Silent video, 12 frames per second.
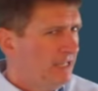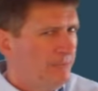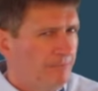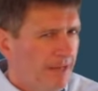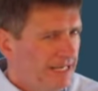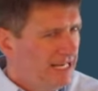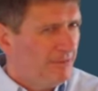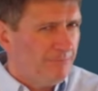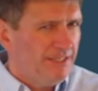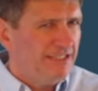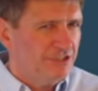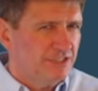They may not
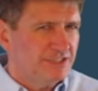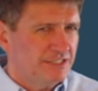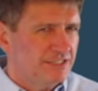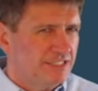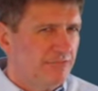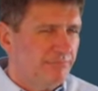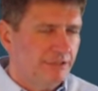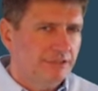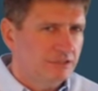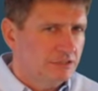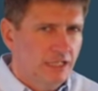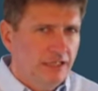be just as simple
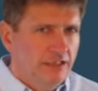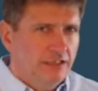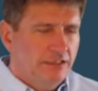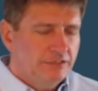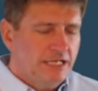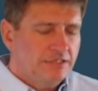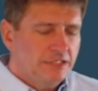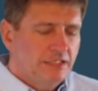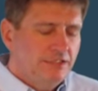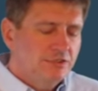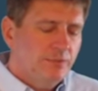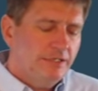as
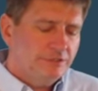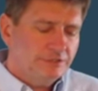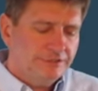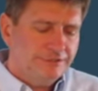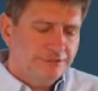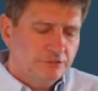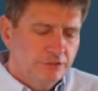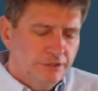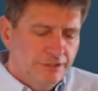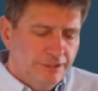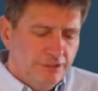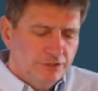asking these questions.
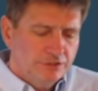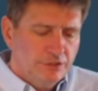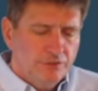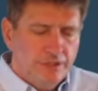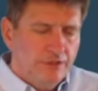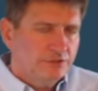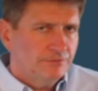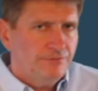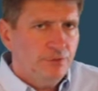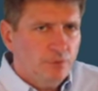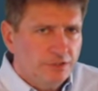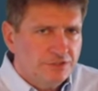So here's a
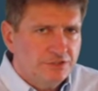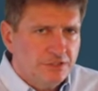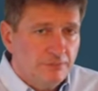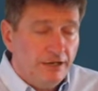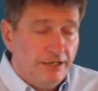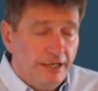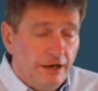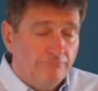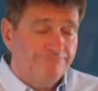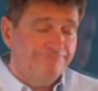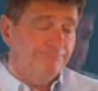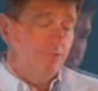few questions that might
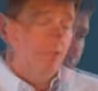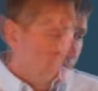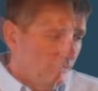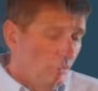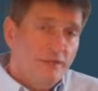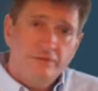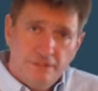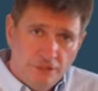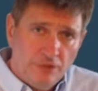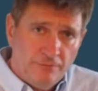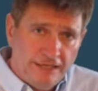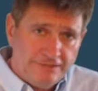help. One
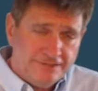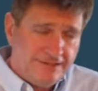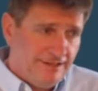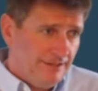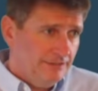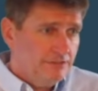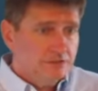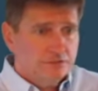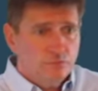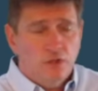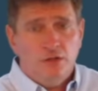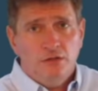thing you might say
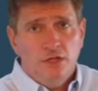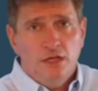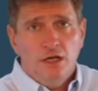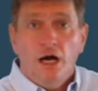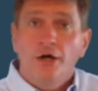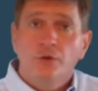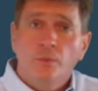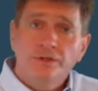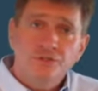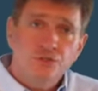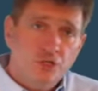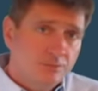is, well, under
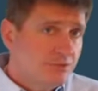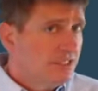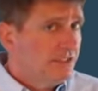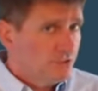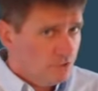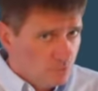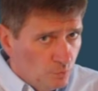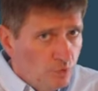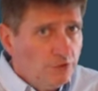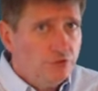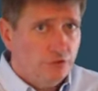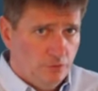what circumstances
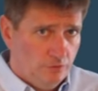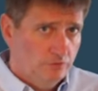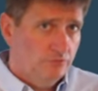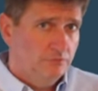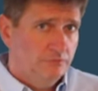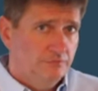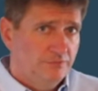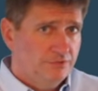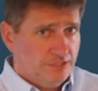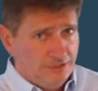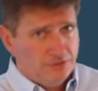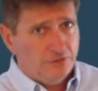would you
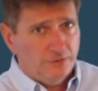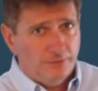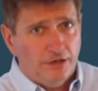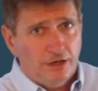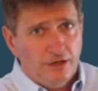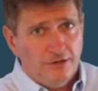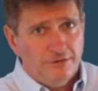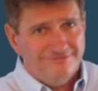schedule the work?